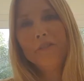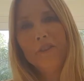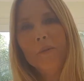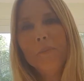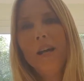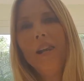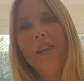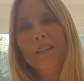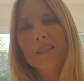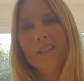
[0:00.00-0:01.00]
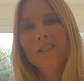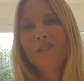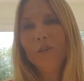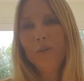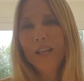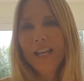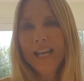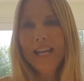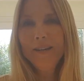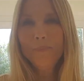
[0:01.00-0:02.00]
from London. So you can
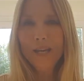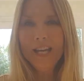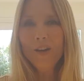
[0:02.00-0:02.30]
hear me